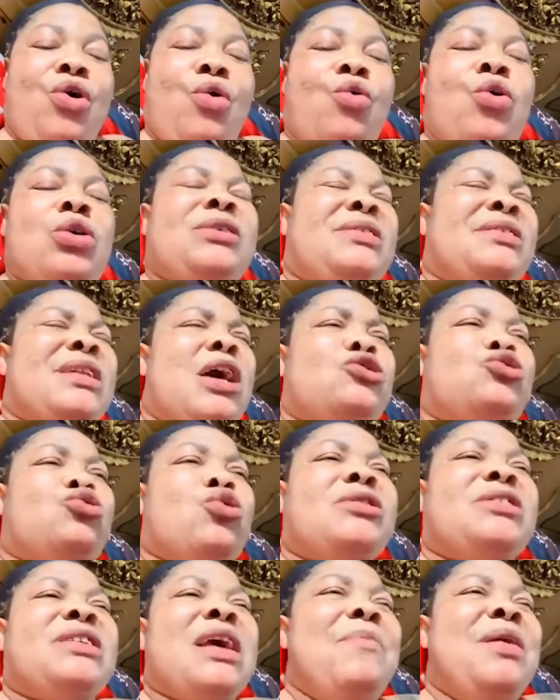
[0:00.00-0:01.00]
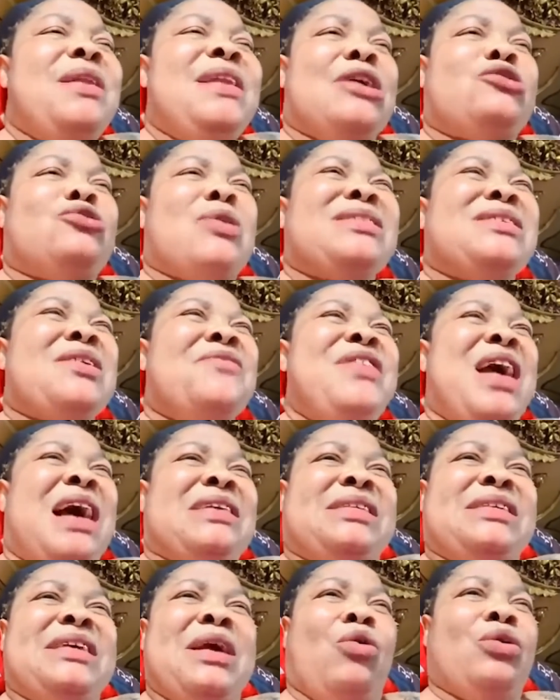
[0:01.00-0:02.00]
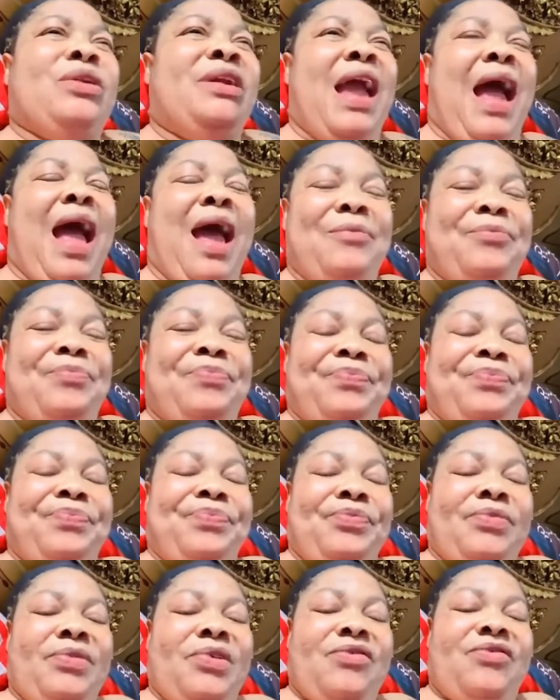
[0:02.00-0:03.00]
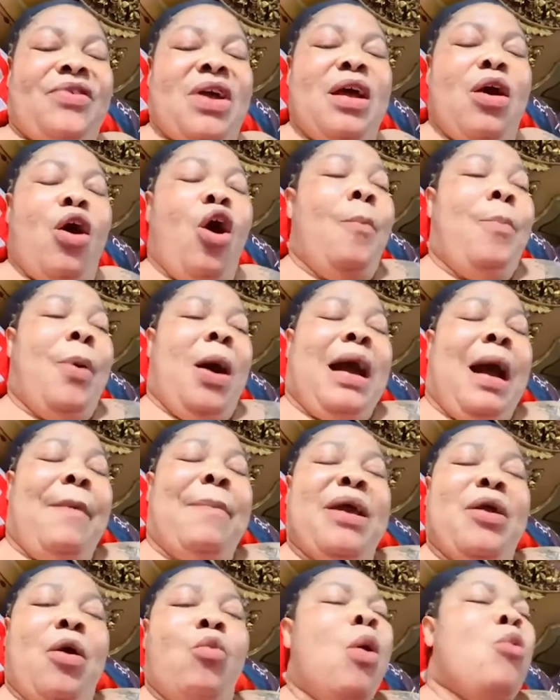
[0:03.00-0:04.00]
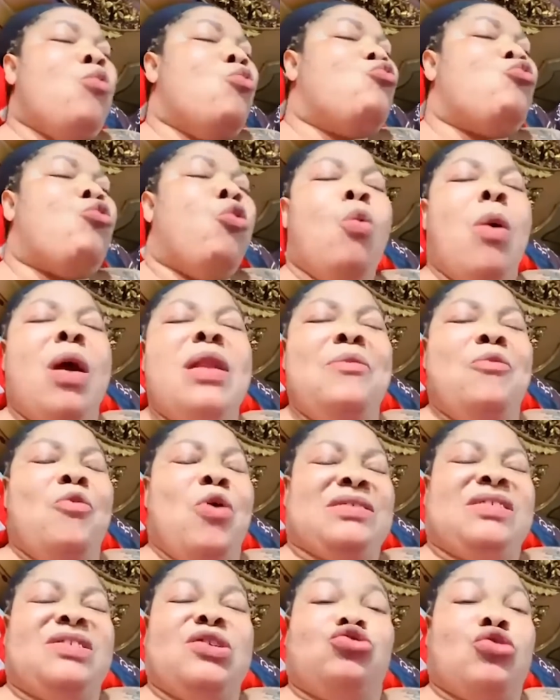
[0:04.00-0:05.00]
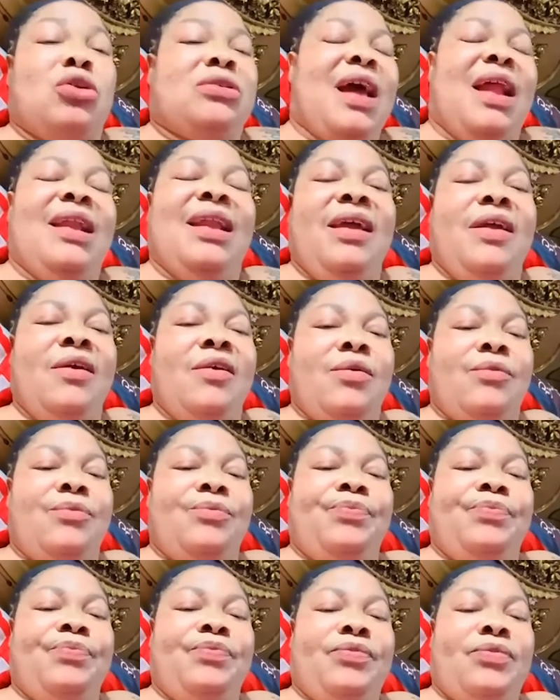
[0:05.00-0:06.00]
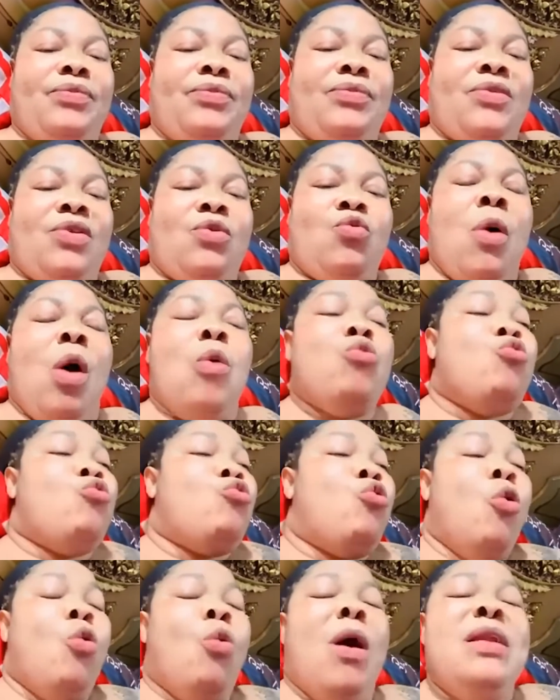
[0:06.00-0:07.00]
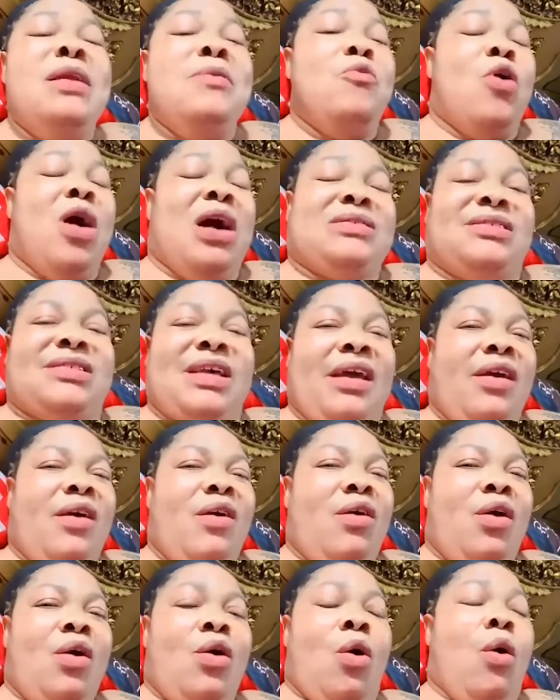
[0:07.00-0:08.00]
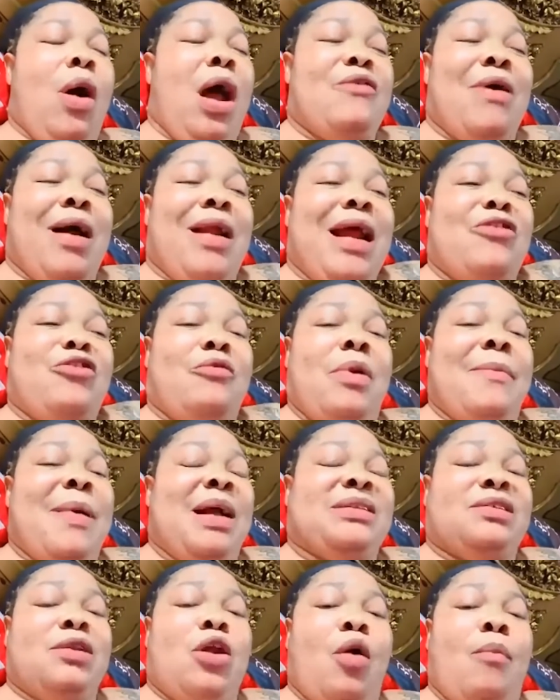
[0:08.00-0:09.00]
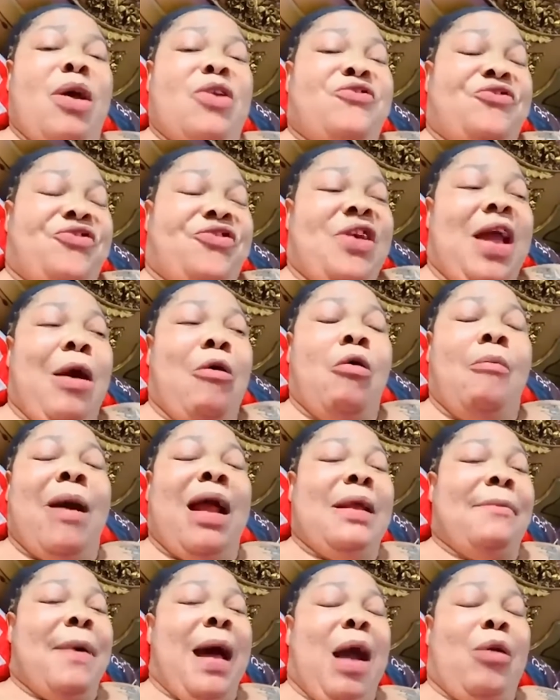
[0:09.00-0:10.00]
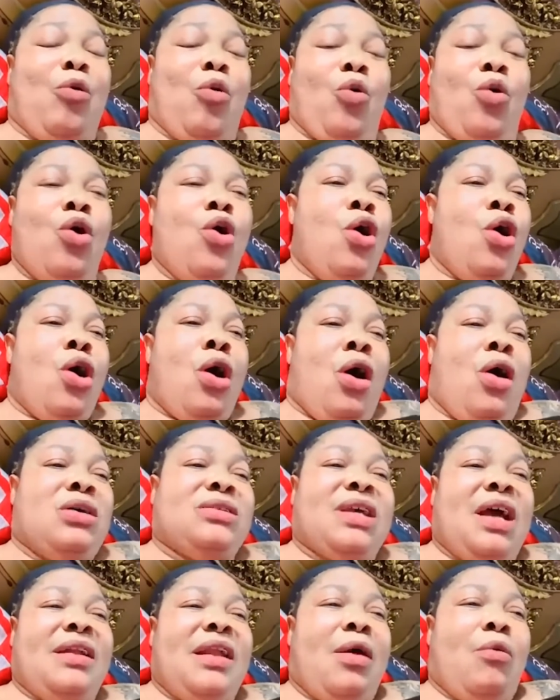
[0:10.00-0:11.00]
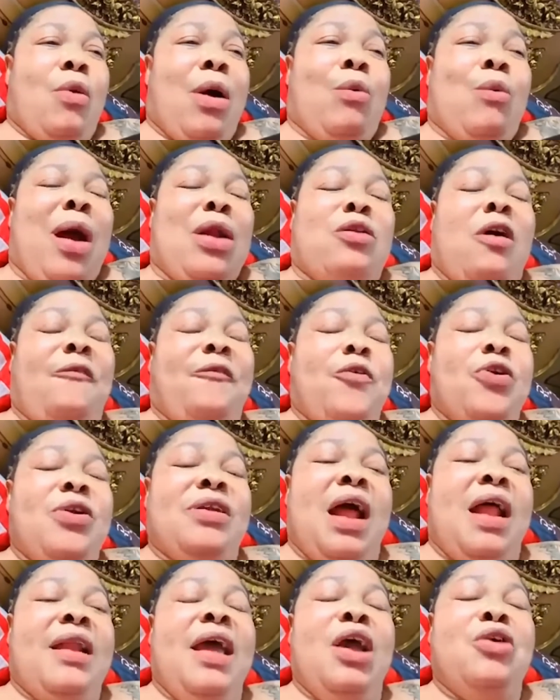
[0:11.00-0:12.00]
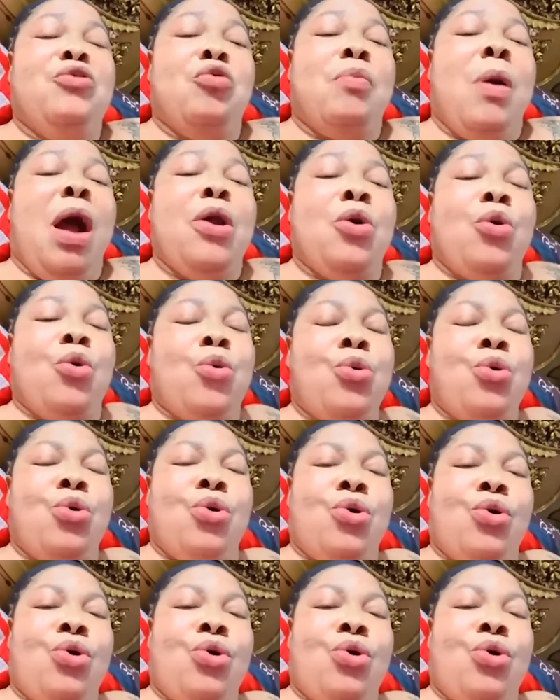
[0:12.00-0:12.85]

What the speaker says: What's not social media? So I say, we are say, oh dear. Shady old bugabayo will go any more, say, totally. Well, go any more, say. Oh, and run out of a maxed on my chia, homanabaco. Oh, then what off in an ayu by you.